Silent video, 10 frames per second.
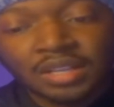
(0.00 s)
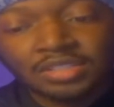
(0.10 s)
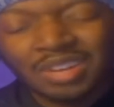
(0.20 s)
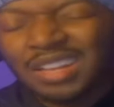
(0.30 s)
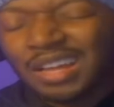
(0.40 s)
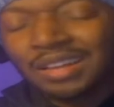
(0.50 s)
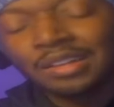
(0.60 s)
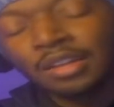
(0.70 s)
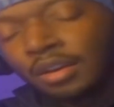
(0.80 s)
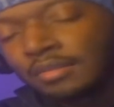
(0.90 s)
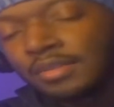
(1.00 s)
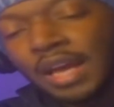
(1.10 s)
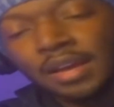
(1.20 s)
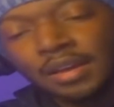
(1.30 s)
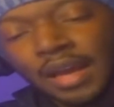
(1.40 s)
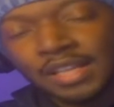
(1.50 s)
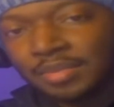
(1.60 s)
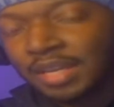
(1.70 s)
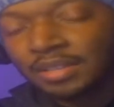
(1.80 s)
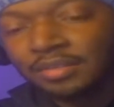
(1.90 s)
So I love that
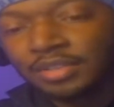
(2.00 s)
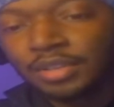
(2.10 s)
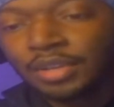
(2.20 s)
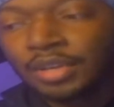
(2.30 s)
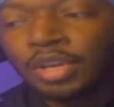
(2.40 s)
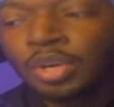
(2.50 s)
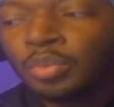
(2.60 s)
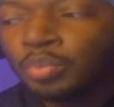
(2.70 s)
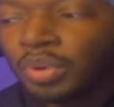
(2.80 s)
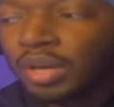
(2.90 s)
aspect of it. But